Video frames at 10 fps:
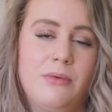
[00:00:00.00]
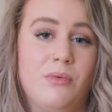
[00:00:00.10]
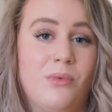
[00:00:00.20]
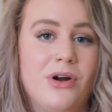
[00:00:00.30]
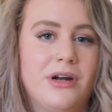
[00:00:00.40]
get
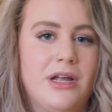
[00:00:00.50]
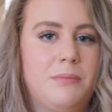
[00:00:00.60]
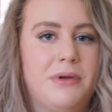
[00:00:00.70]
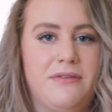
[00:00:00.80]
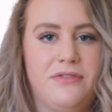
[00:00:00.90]
rewarded,
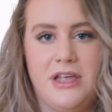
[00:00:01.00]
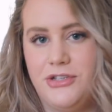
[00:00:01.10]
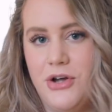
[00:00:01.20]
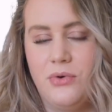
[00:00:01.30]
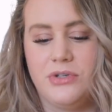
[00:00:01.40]
but if they
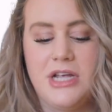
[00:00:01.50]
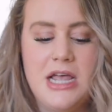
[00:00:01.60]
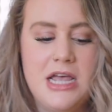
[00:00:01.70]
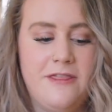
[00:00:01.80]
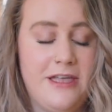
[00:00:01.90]
don't,
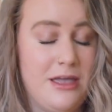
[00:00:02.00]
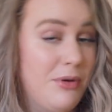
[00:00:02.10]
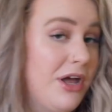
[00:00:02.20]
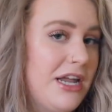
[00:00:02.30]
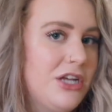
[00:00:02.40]
they get
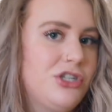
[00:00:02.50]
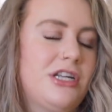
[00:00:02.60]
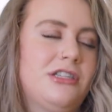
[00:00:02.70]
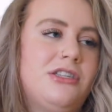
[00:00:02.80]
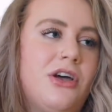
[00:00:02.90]

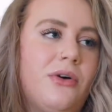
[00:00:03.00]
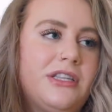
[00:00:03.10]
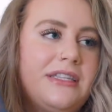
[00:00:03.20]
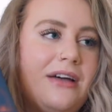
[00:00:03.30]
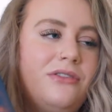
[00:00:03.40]
punished. And so
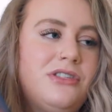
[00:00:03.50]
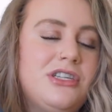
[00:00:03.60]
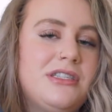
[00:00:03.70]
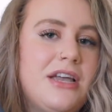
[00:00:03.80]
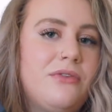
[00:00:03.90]
it sounds
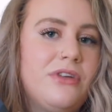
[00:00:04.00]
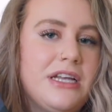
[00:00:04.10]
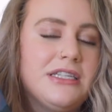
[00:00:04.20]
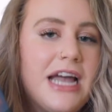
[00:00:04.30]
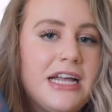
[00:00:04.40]
just like
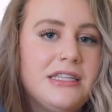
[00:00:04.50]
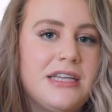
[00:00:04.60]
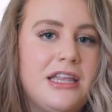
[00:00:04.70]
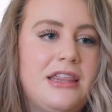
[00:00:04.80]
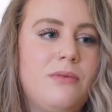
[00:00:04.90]
really
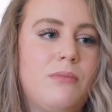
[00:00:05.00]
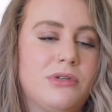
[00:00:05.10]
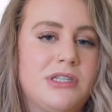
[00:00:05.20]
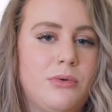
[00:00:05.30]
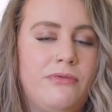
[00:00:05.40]
intense. I think
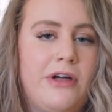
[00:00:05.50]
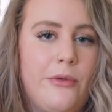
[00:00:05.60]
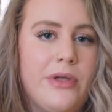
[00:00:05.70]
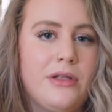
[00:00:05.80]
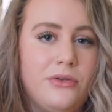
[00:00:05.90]
mostly we're
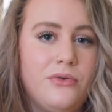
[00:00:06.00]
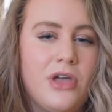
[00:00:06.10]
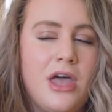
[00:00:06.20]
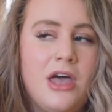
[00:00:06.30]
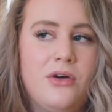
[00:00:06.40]
following
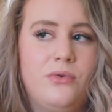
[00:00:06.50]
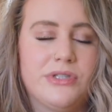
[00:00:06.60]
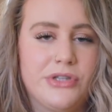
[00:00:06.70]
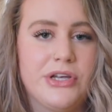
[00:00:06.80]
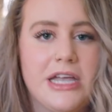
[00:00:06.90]
Luke, who
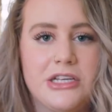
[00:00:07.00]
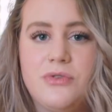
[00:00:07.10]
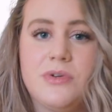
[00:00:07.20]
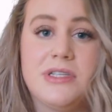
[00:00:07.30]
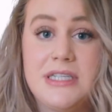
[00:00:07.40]
is looking
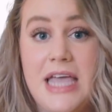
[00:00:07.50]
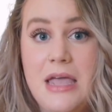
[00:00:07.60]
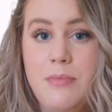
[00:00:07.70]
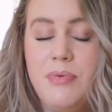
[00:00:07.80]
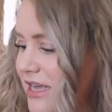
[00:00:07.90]
to
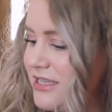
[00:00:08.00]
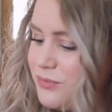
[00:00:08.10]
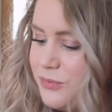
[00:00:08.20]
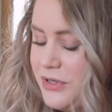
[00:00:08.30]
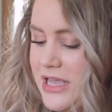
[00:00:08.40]
escape.
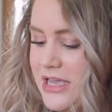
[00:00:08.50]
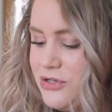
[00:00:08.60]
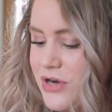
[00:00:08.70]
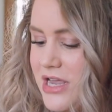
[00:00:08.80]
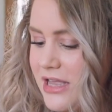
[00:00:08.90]
It's really
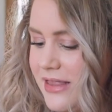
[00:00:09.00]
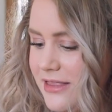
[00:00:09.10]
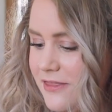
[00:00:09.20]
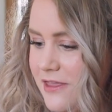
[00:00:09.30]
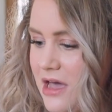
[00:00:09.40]
intriguing.
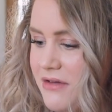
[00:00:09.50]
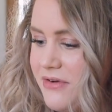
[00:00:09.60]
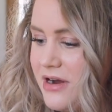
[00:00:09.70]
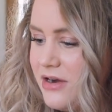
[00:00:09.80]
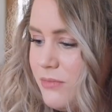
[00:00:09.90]
Like the
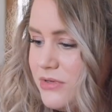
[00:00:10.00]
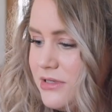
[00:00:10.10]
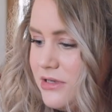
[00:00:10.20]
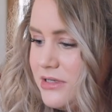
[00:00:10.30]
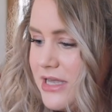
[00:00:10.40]
cover, it
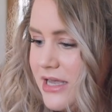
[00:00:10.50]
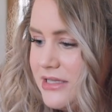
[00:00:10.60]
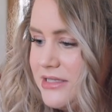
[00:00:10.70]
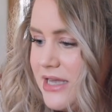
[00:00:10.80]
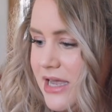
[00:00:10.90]
almost looks like
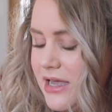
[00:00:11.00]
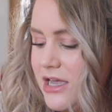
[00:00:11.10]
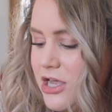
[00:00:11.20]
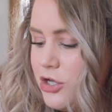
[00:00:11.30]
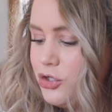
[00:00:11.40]
it's
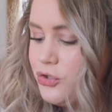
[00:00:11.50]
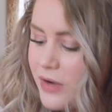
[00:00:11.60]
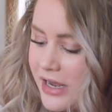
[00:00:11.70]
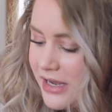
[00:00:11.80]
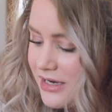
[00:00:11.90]
a
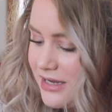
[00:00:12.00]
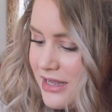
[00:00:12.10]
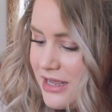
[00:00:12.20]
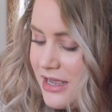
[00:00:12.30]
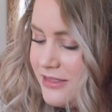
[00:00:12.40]
train
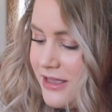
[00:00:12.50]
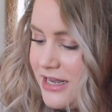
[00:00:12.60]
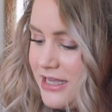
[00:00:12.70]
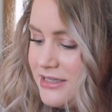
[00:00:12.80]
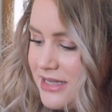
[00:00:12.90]

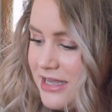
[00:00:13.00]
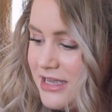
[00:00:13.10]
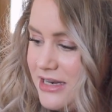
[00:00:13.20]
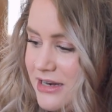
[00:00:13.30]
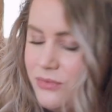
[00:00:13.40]
that he's
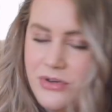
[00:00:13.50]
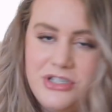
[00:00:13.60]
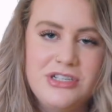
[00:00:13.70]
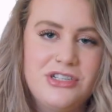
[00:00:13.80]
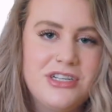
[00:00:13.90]
in,
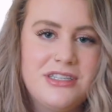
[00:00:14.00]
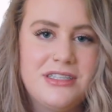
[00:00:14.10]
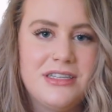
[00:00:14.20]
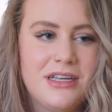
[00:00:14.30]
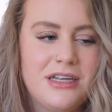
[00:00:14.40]
which is
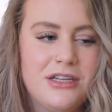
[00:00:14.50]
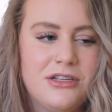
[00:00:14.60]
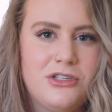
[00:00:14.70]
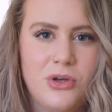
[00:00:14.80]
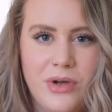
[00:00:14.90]
just
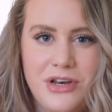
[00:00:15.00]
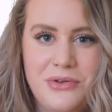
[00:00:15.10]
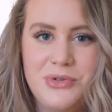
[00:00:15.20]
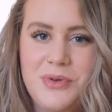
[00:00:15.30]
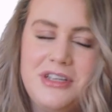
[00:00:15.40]
so
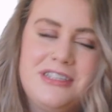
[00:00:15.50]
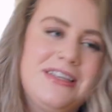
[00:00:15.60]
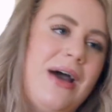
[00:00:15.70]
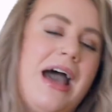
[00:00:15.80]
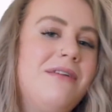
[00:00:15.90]
unusual.
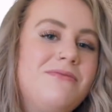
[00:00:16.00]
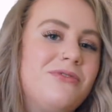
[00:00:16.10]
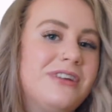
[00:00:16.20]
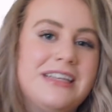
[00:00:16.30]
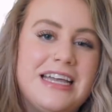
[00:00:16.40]
So
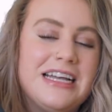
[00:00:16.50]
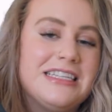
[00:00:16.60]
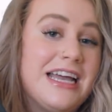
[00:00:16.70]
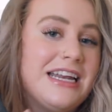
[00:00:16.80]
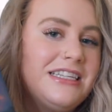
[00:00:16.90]
I'm really
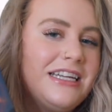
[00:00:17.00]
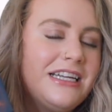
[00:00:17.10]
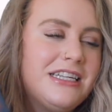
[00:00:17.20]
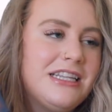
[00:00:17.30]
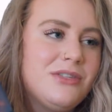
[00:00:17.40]
excited to
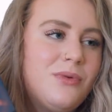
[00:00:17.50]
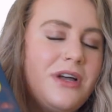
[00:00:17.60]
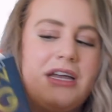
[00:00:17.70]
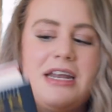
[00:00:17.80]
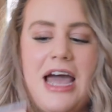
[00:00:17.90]
get to this
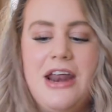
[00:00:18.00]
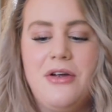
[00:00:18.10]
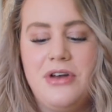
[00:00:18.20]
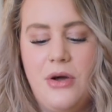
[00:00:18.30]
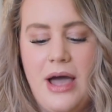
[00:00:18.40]
one. I
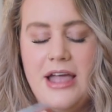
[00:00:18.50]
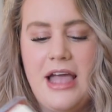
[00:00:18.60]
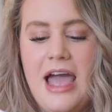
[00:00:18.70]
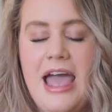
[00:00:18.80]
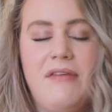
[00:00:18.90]
don't know.
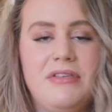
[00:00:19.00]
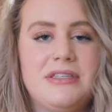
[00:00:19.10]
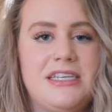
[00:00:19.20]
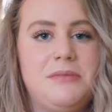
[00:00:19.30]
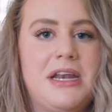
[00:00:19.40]
I
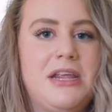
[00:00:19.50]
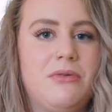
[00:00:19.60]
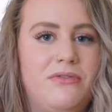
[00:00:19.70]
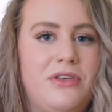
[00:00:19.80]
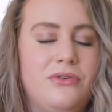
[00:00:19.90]
haven't seen many
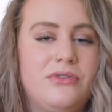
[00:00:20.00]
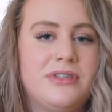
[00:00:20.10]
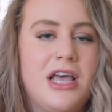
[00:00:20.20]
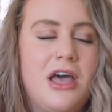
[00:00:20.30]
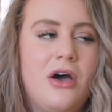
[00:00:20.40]

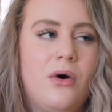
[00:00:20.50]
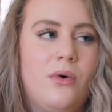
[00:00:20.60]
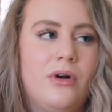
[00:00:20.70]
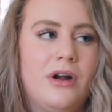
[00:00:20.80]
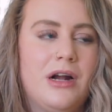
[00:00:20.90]
reviews
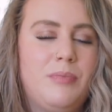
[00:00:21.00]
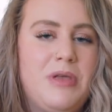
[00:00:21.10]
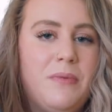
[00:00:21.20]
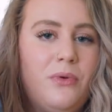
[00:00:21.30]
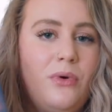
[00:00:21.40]
or
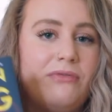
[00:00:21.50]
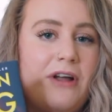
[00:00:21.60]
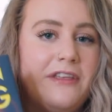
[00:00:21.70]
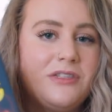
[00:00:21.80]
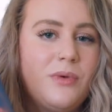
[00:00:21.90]
people who have
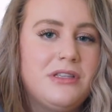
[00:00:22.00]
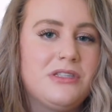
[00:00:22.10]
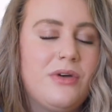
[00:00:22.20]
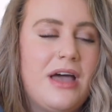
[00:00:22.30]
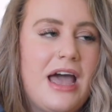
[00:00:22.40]
read this one,
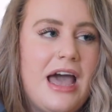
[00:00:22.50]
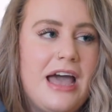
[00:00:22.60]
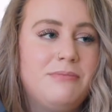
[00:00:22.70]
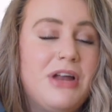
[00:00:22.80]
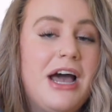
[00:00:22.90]
so
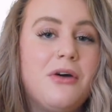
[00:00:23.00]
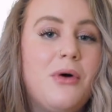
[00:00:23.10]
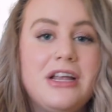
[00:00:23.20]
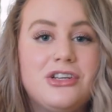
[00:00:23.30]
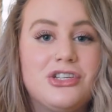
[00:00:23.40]
I'm not
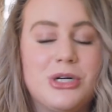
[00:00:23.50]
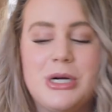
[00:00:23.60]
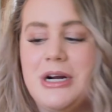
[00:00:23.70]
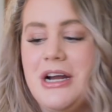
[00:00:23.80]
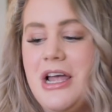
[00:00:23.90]
quite
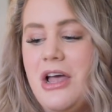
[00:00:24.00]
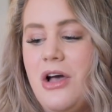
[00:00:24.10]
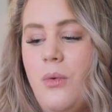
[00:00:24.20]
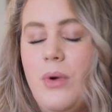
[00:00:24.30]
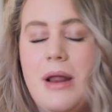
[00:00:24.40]
sure
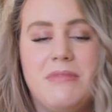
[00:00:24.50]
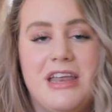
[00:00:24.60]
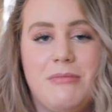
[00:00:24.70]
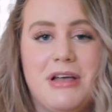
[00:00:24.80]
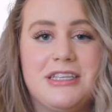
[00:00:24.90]
what I'm
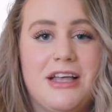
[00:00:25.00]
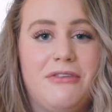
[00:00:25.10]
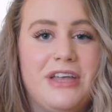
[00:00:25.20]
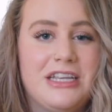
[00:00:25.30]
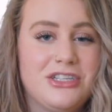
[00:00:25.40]
getting
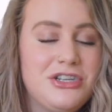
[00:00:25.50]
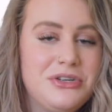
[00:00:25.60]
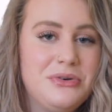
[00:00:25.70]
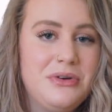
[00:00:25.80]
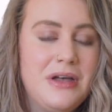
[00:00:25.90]
myself
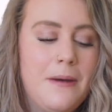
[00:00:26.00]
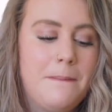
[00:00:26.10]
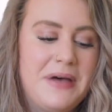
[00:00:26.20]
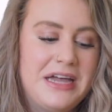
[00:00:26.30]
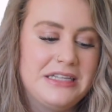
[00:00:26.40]
into,
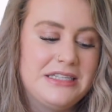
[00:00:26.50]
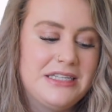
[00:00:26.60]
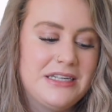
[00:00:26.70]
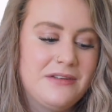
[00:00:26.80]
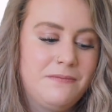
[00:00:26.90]

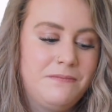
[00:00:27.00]
but